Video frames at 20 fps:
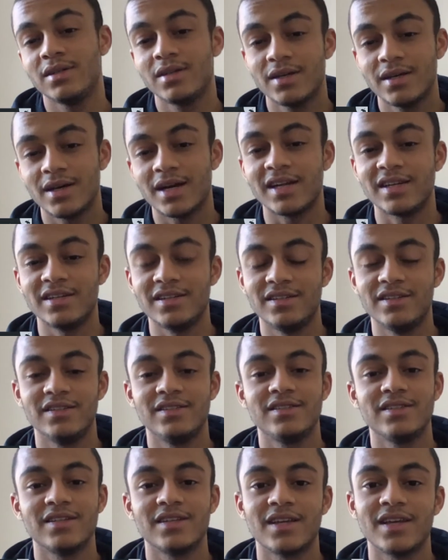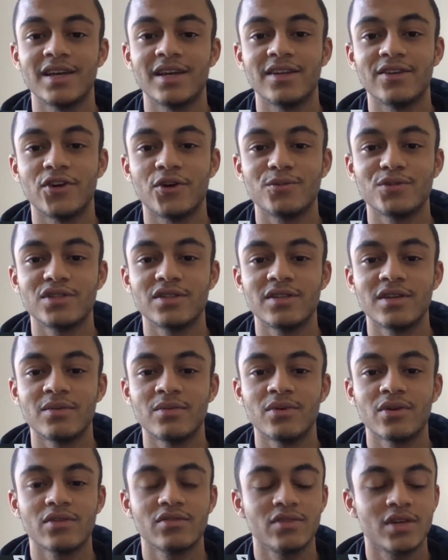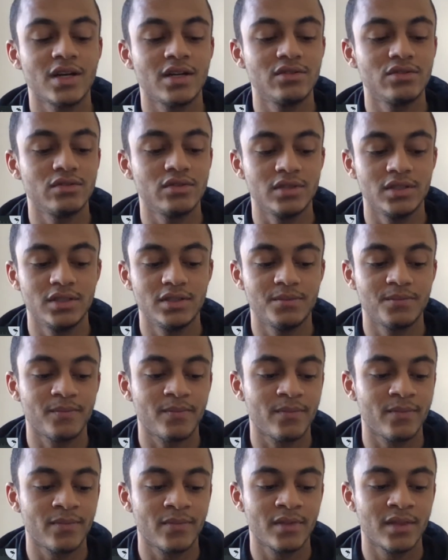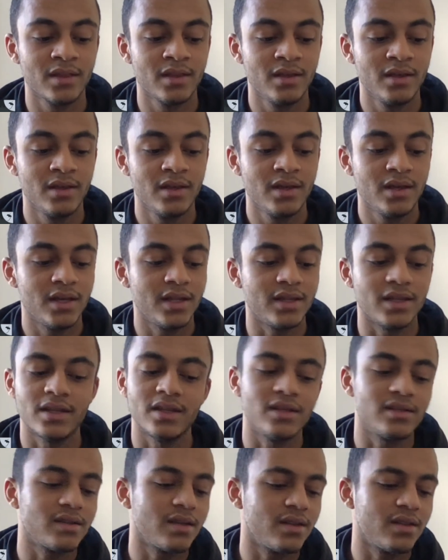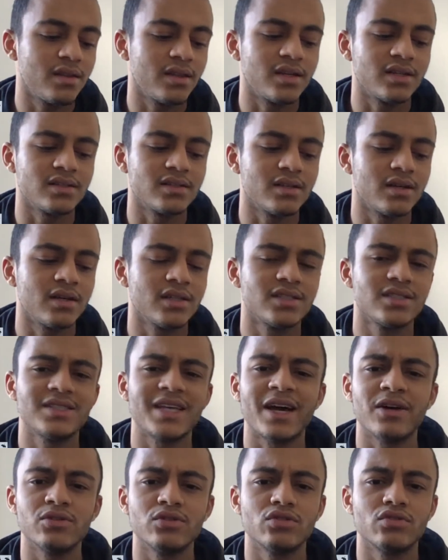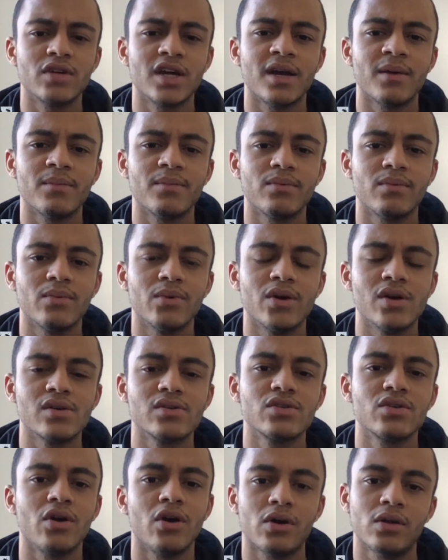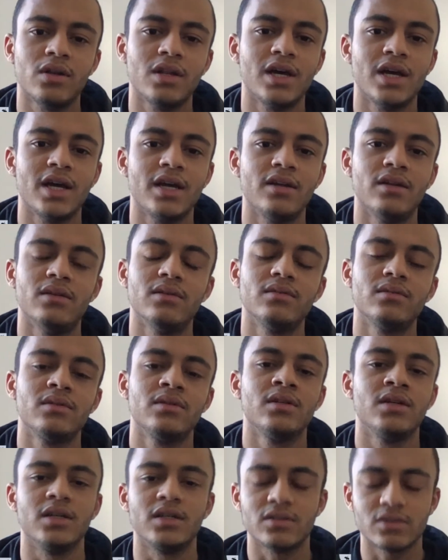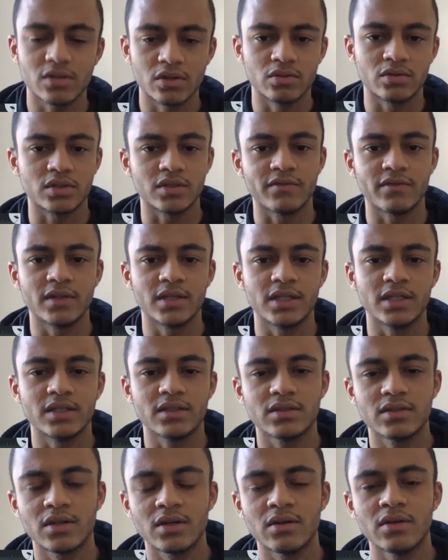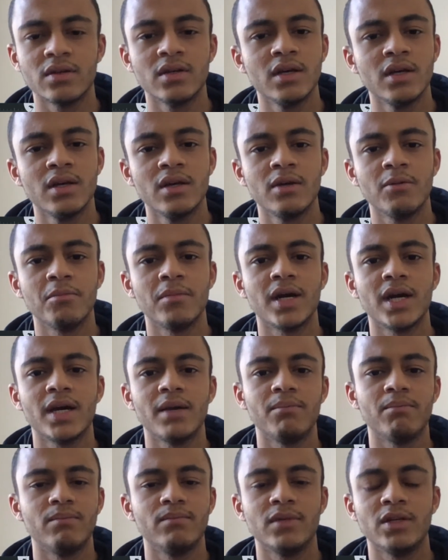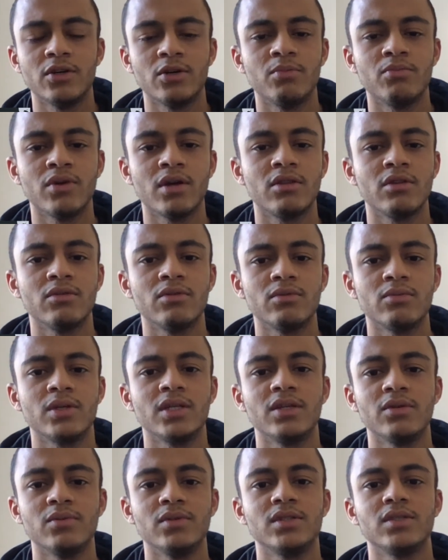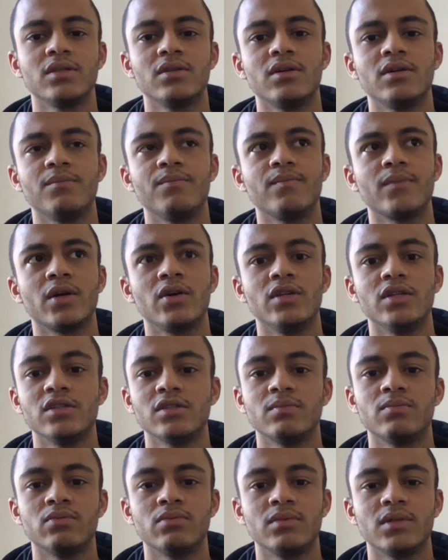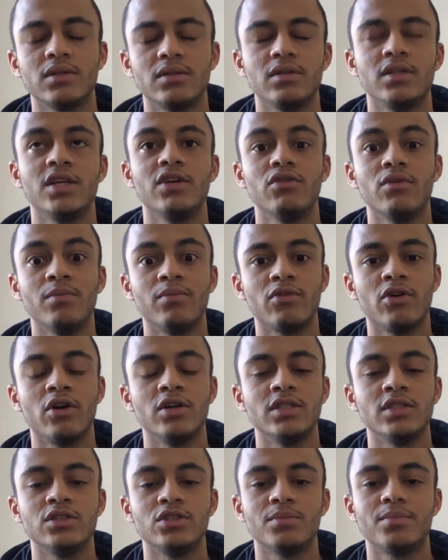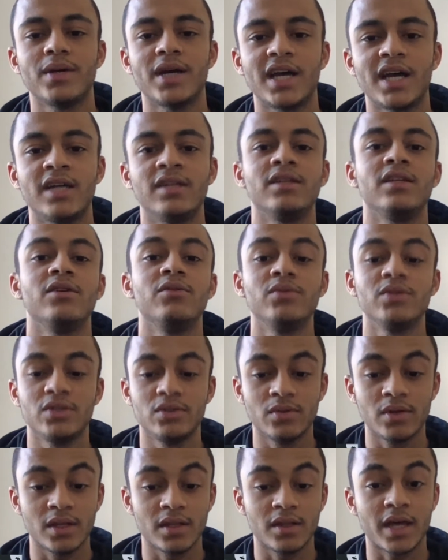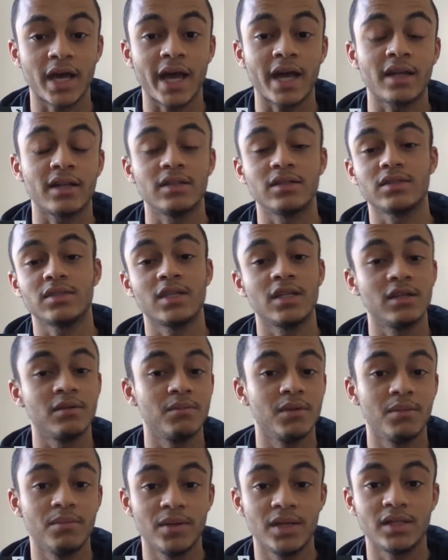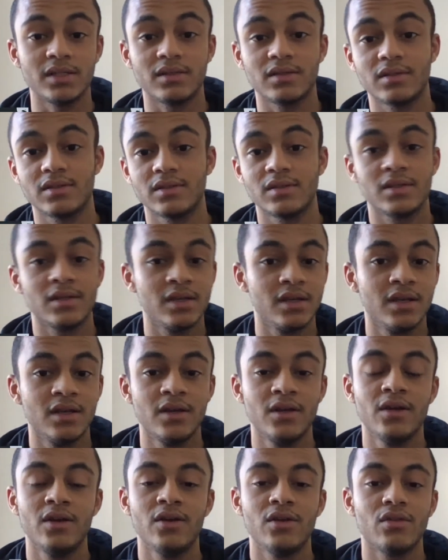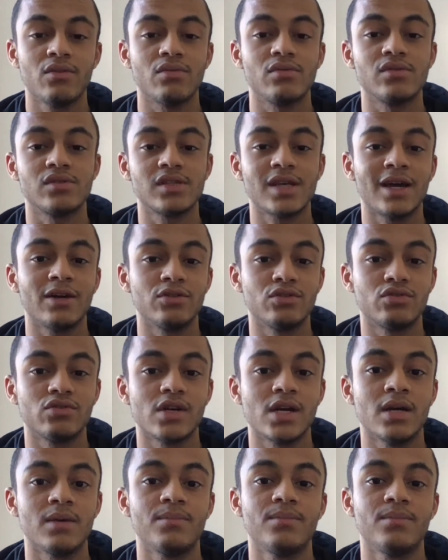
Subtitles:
I needed to get an option that works for Android. And there's other things. Soundtrap works online exclusively. So my little brother, when he was on his year abroad in Japan, he was doing that and sending me beats through Soundtrap.